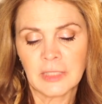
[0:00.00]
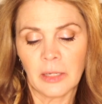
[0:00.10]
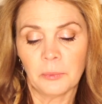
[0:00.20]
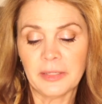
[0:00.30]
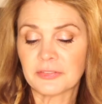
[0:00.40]

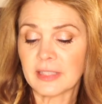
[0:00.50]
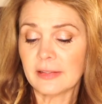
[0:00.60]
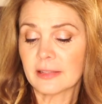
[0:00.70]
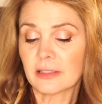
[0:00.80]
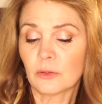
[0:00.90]
We have said
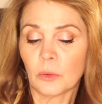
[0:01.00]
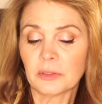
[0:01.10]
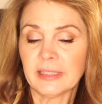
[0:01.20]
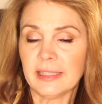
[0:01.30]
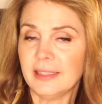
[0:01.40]
that the
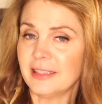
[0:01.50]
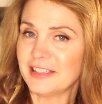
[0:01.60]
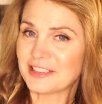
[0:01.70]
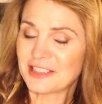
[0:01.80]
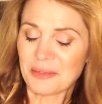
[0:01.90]
golden key is
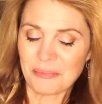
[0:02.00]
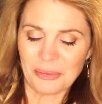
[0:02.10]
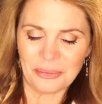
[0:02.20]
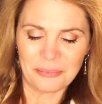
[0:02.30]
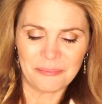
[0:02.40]

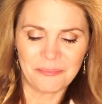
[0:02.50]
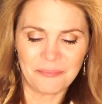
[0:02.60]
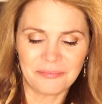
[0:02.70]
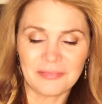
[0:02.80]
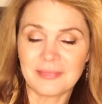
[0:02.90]
simple,
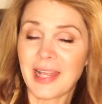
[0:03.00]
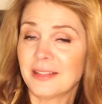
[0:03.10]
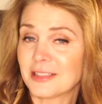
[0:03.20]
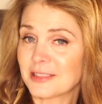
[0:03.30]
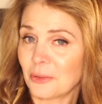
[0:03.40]

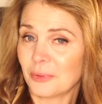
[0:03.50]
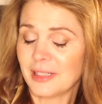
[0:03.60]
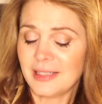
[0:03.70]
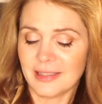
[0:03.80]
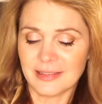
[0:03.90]
and so it
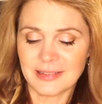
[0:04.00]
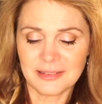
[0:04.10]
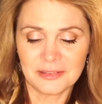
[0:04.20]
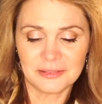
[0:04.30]
is.